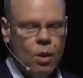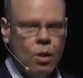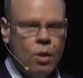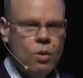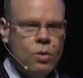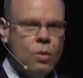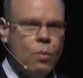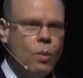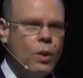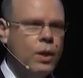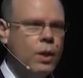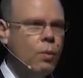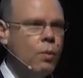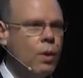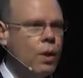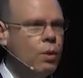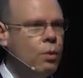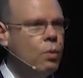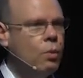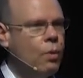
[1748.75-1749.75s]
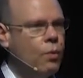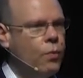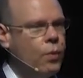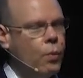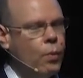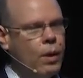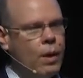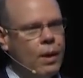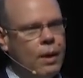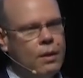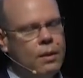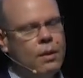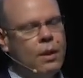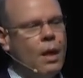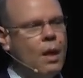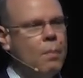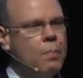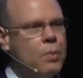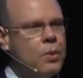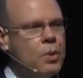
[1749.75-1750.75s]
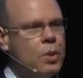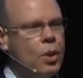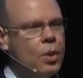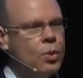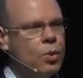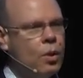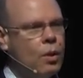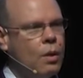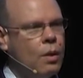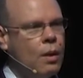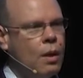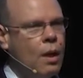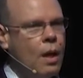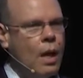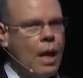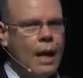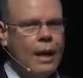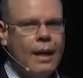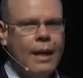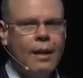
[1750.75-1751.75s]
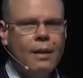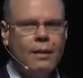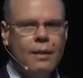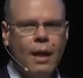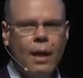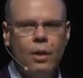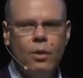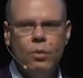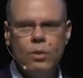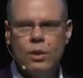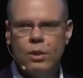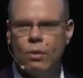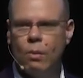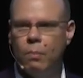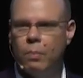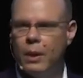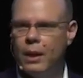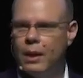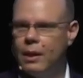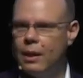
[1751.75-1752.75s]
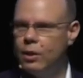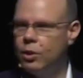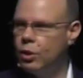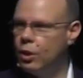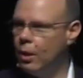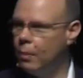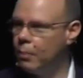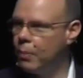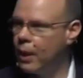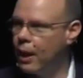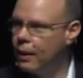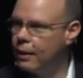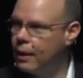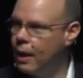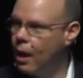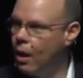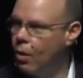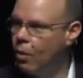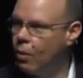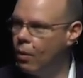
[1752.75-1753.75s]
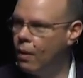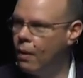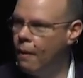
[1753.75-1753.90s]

So what do you want to do if you want to take a position? I can't tell you it's completely cheap right now,